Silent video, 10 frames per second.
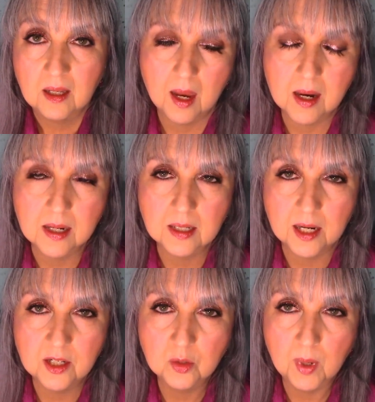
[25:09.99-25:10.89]
And
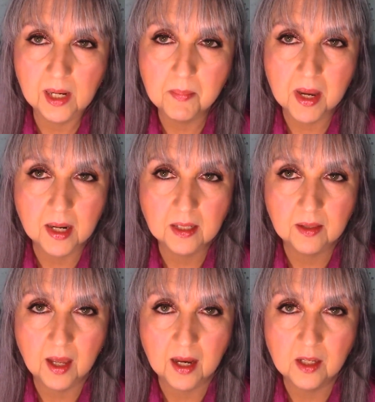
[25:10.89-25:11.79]
I do recommend
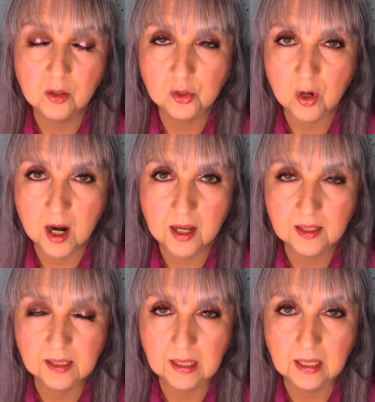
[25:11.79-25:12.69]
that you try the
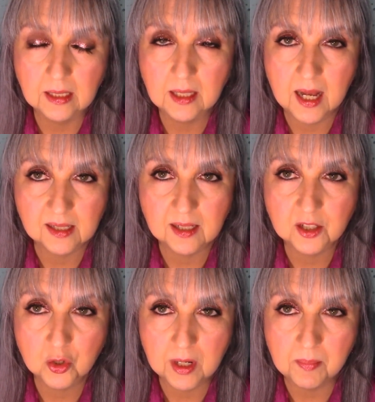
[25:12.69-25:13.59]
Skin Classic
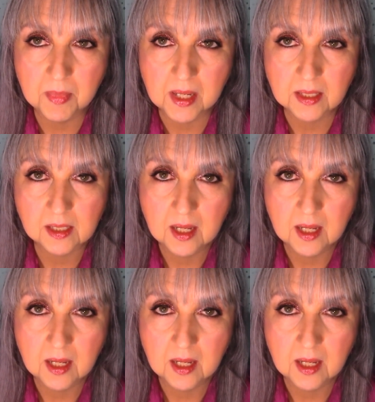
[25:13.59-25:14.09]
treatment.